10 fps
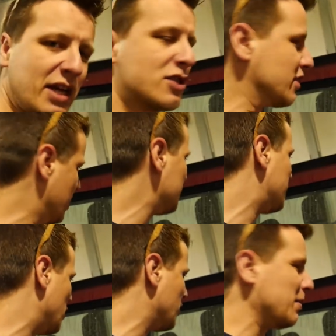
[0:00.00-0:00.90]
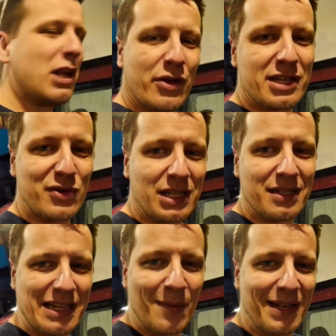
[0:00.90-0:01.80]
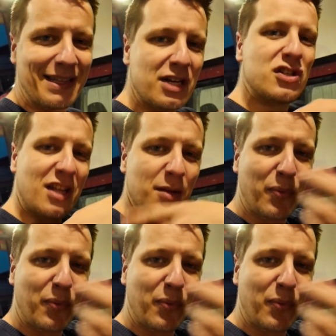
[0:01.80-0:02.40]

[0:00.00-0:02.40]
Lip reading: there's another program. Ilona's trying to tell me that there's another